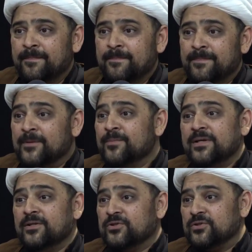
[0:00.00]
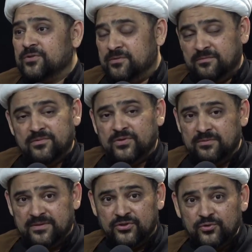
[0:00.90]
Then we
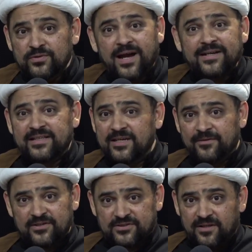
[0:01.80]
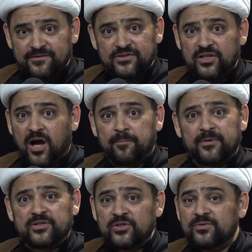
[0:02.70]
do not give ourselves the
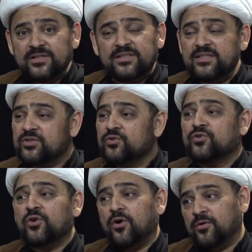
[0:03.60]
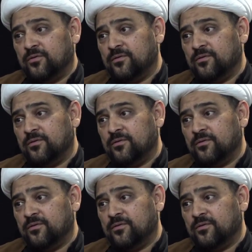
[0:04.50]
opportunity to grow.